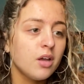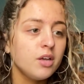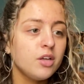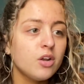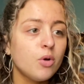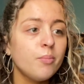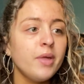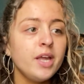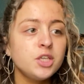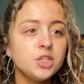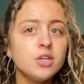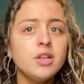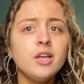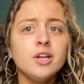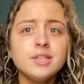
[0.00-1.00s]
Make
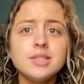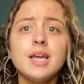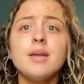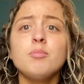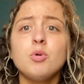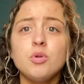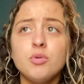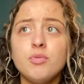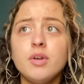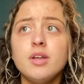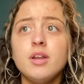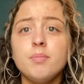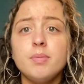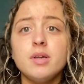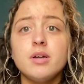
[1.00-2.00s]
sure that you're staying
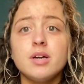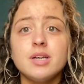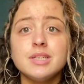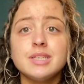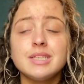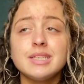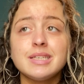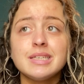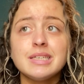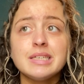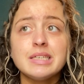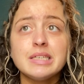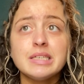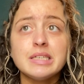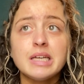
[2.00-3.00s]
motivated because
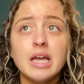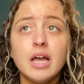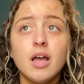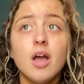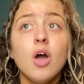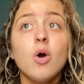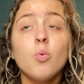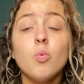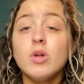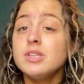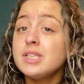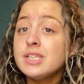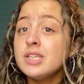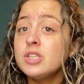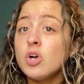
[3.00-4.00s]

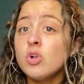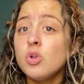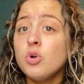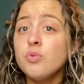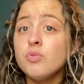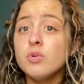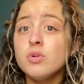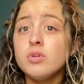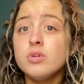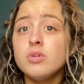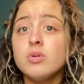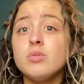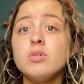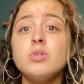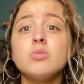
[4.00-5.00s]
once this is all over,
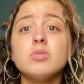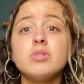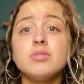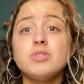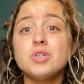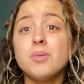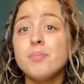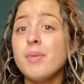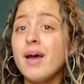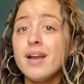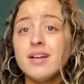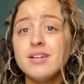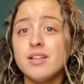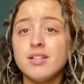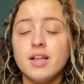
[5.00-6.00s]
you want to jump
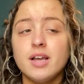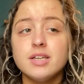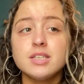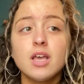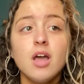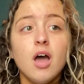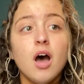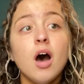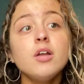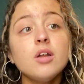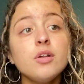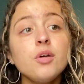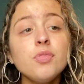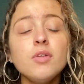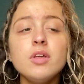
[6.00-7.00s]
back into things.
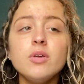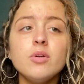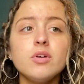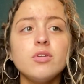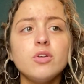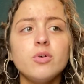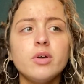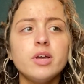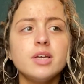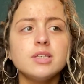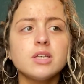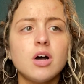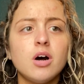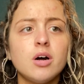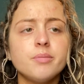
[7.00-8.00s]
Another thing you could do
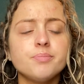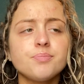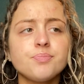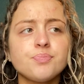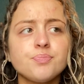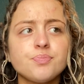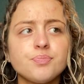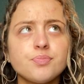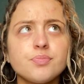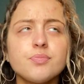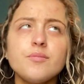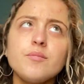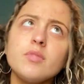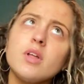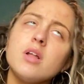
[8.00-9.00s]
is,
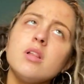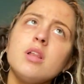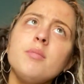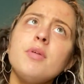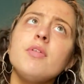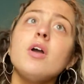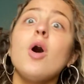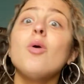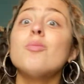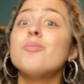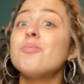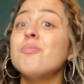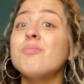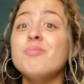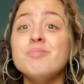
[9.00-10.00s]
let me think.
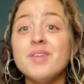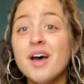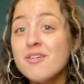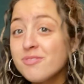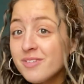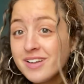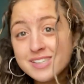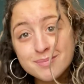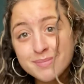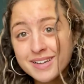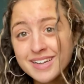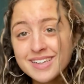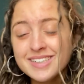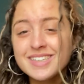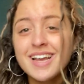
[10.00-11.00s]
Oh, Netflix
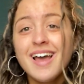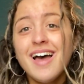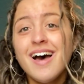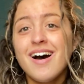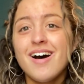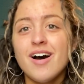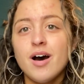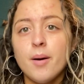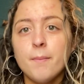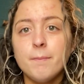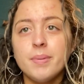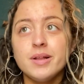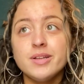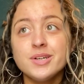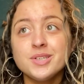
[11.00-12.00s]
binge.
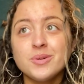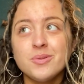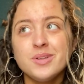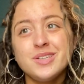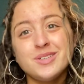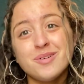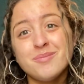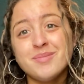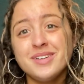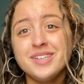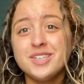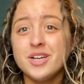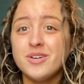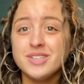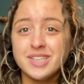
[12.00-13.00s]
But there's only so many
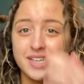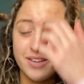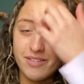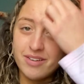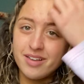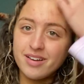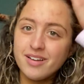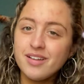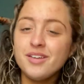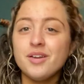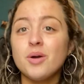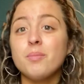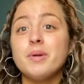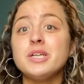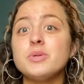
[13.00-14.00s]
shows that you can,
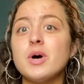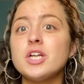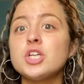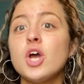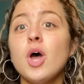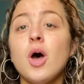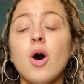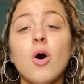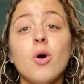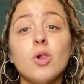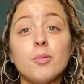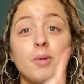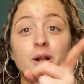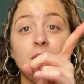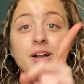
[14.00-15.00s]
binge watch.
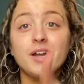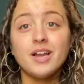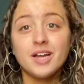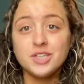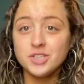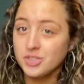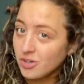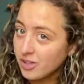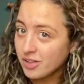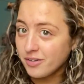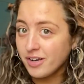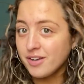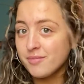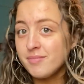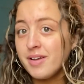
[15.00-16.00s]
All American, I strongly
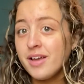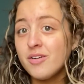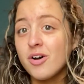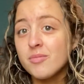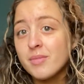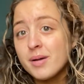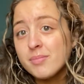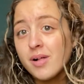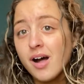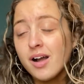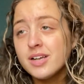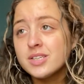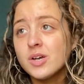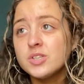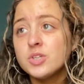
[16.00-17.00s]
recommend. On My
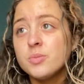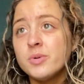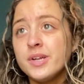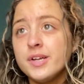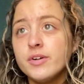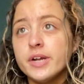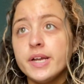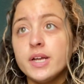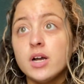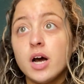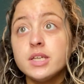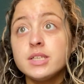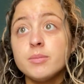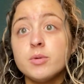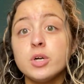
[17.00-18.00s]
Block is also pretty great.
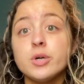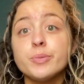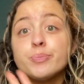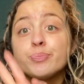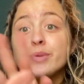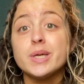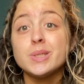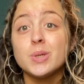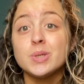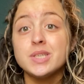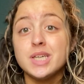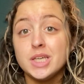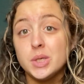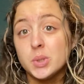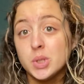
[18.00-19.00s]
Gossip Girl, that's going to
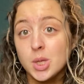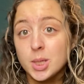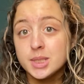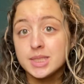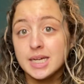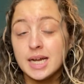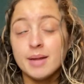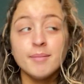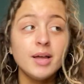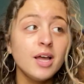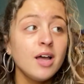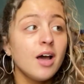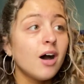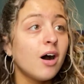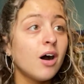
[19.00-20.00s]
take you a long time.
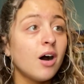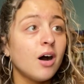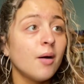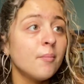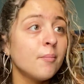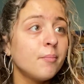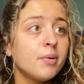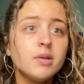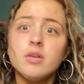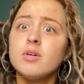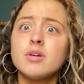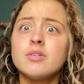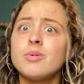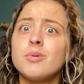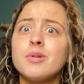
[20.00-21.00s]
But you
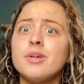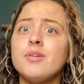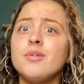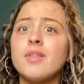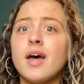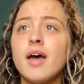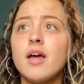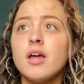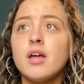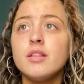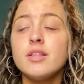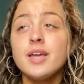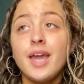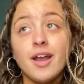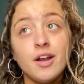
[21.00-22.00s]
could totally do that.
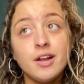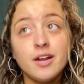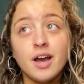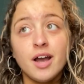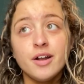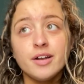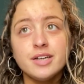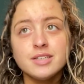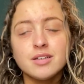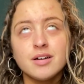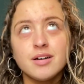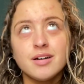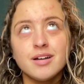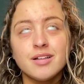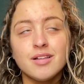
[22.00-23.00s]
The Carrie Diaries,
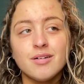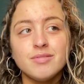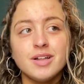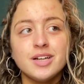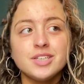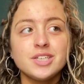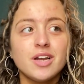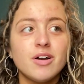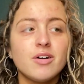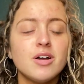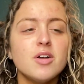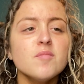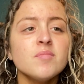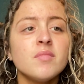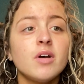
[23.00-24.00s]
oh, I love that show.
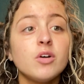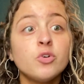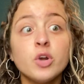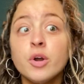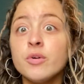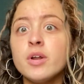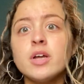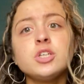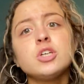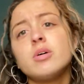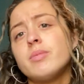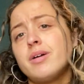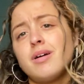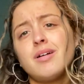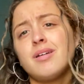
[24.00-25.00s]
Grownish,
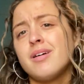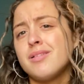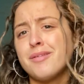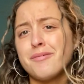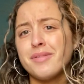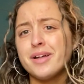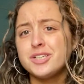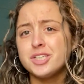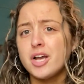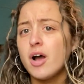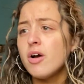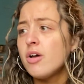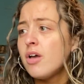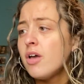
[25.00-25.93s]
oh my God, I love that show.